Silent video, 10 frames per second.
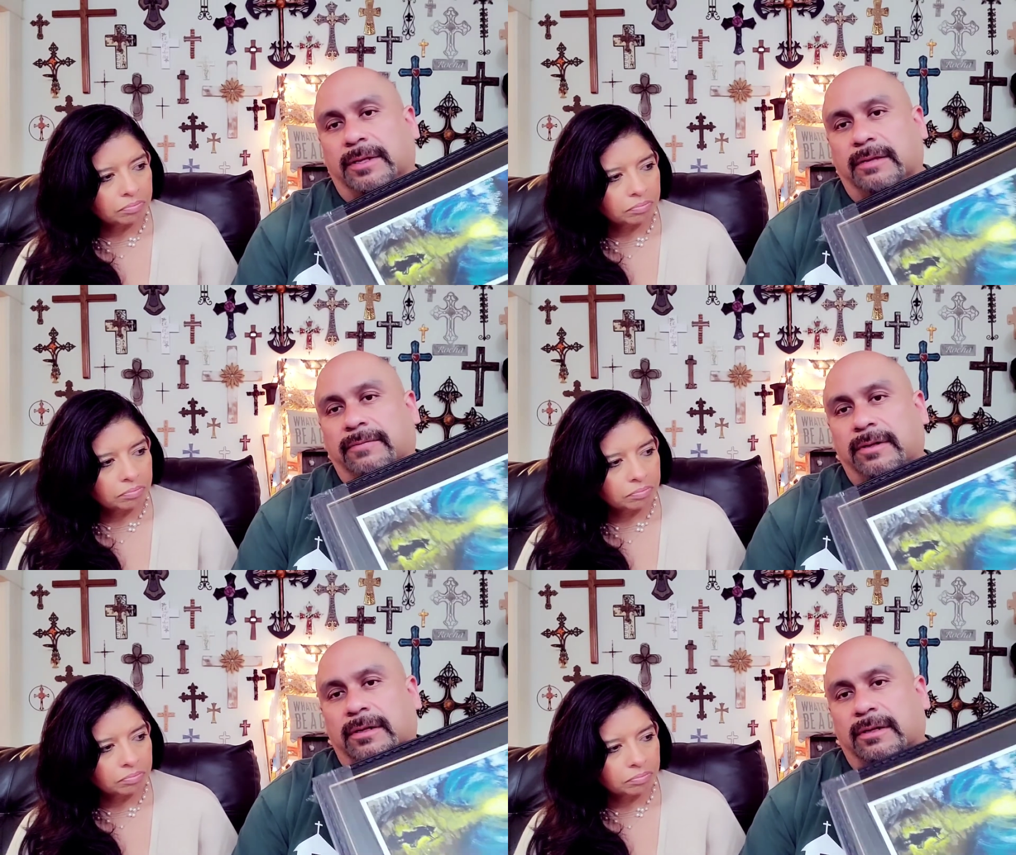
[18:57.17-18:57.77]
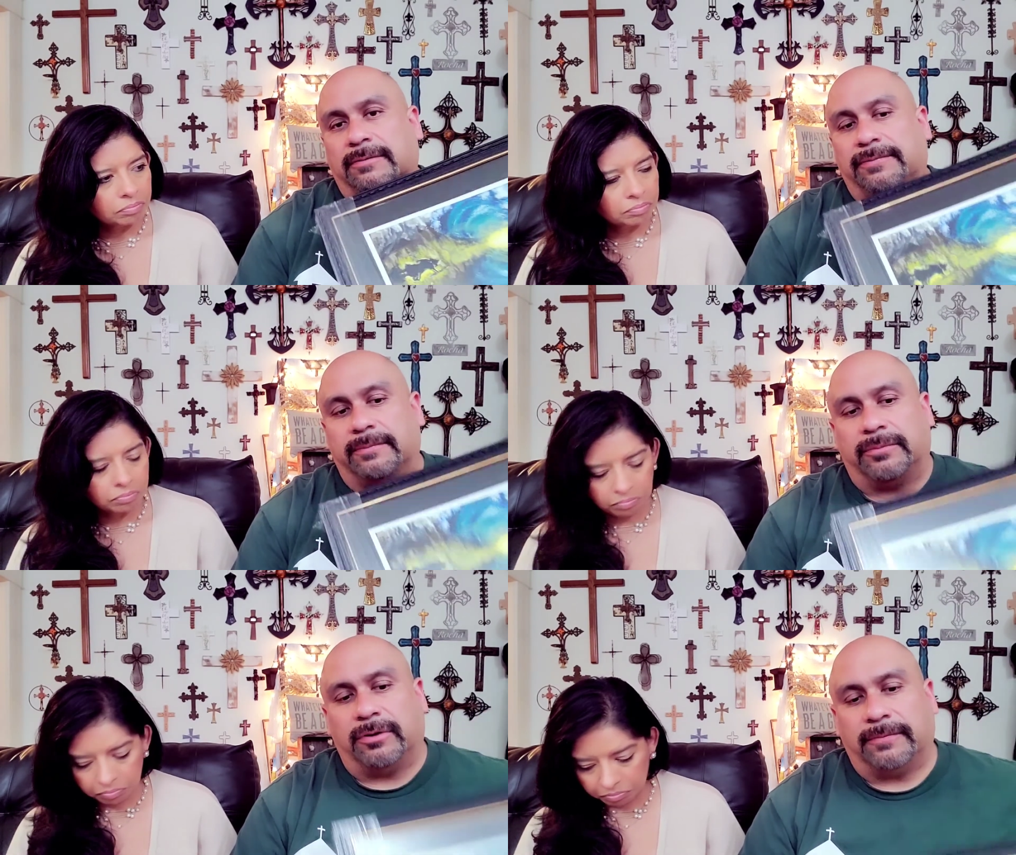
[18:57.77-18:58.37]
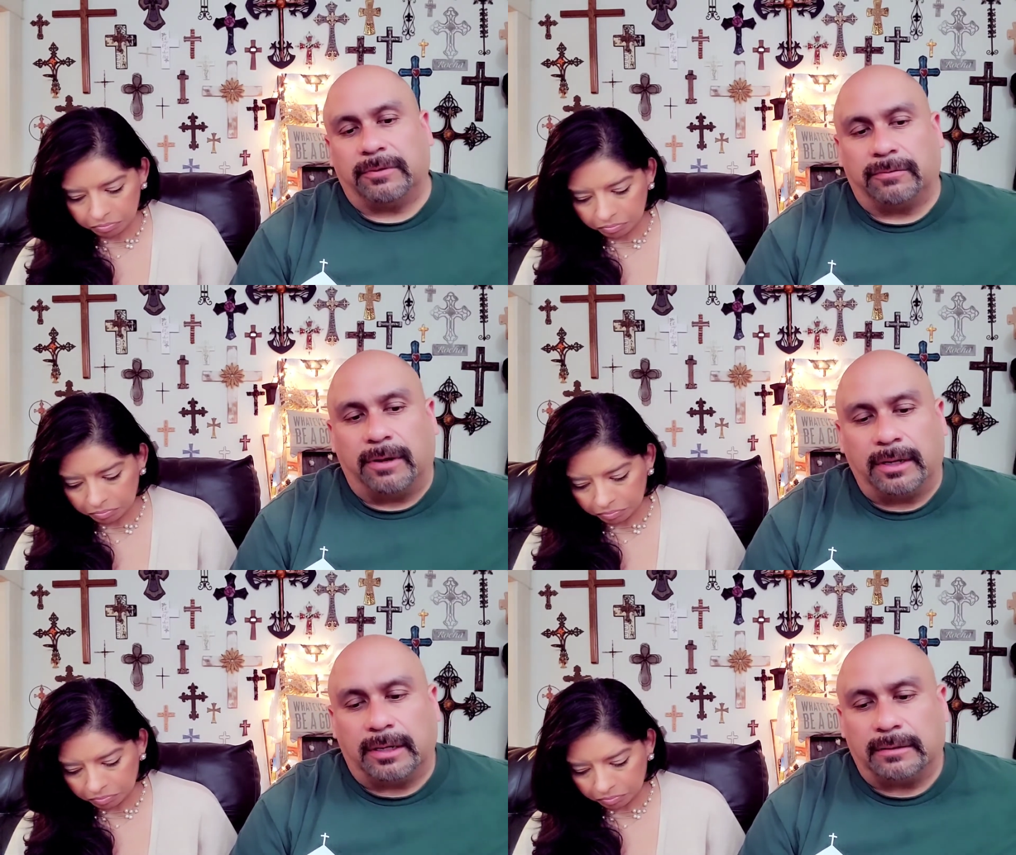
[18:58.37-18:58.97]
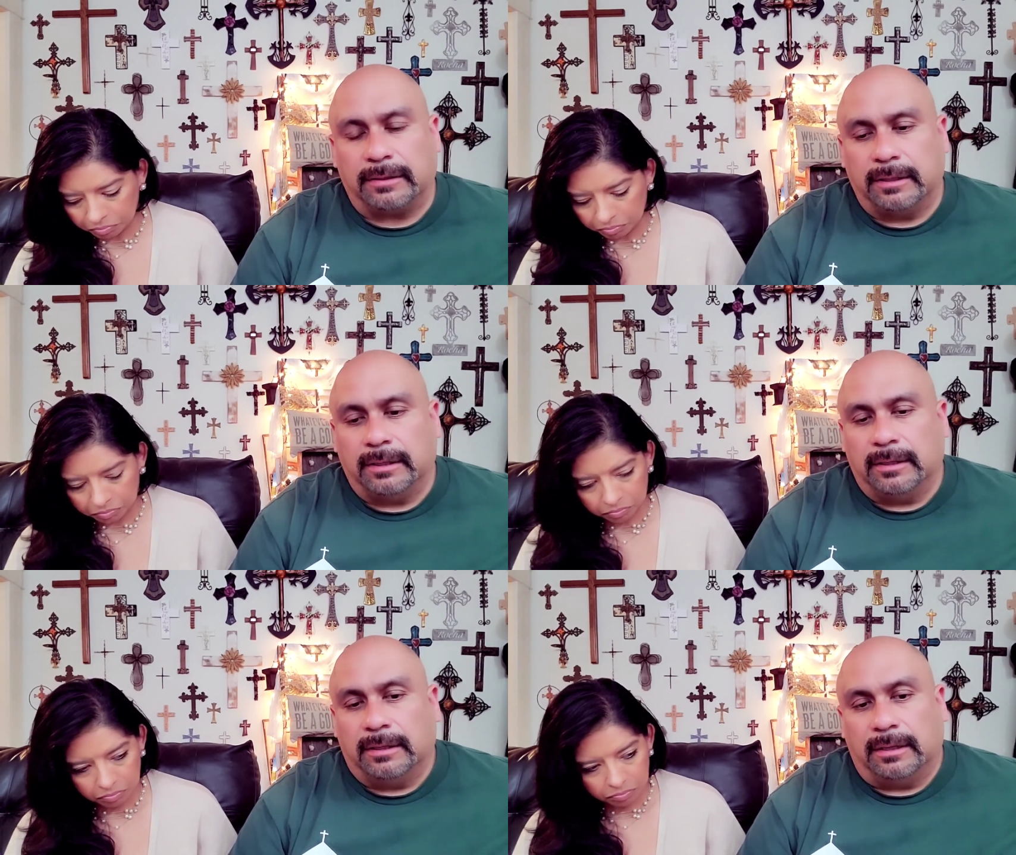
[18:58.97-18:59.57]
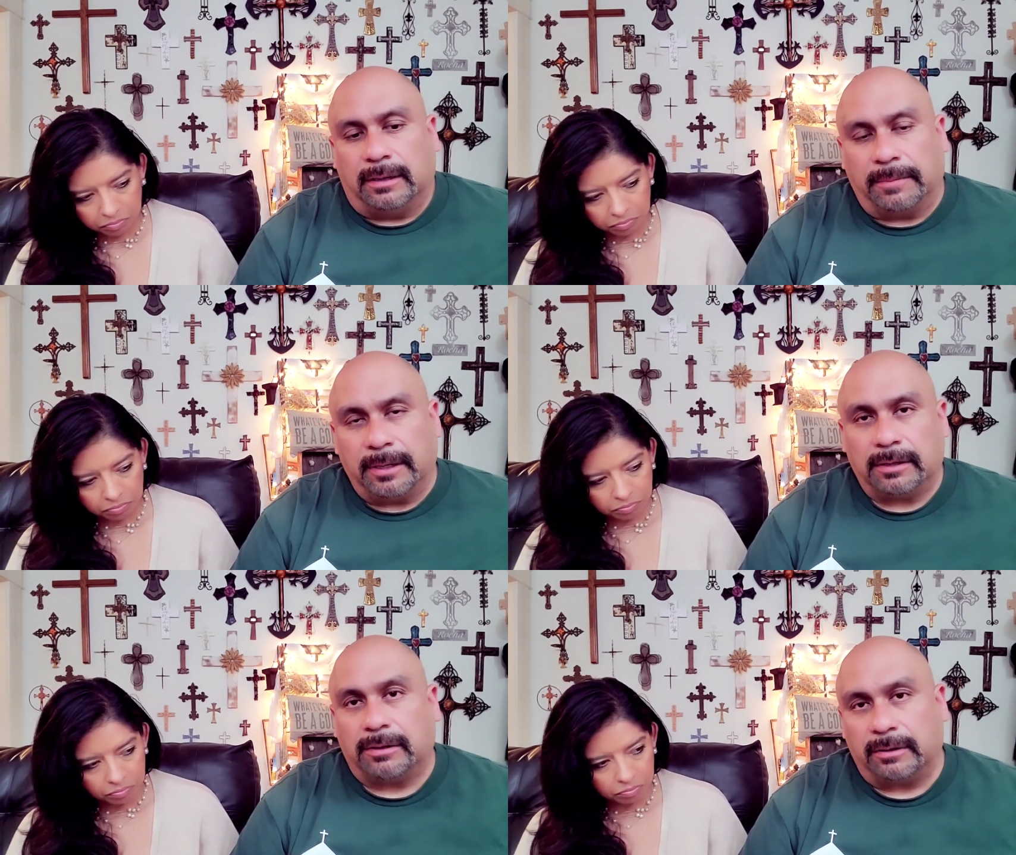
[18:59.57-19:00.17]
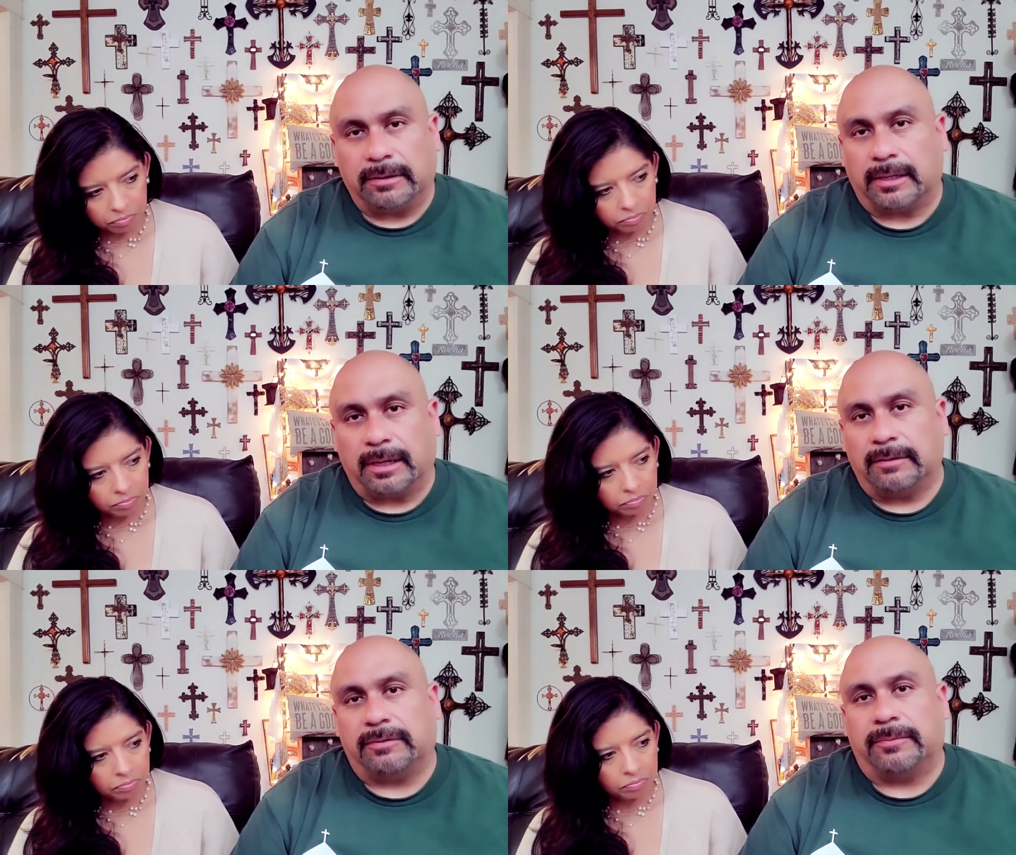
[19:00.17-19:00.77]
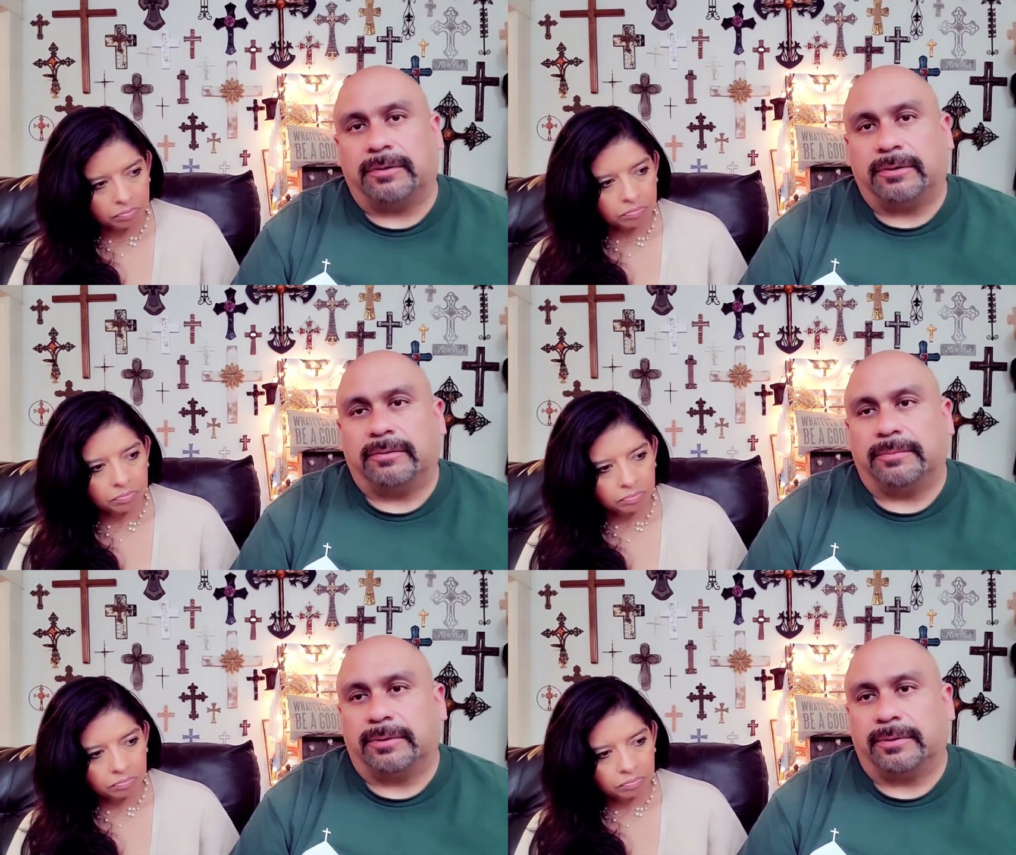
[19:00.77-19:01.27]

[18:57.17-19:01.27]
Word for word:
Speaker 1: But even if more of you want it, I'm going to call the guy tomorrow and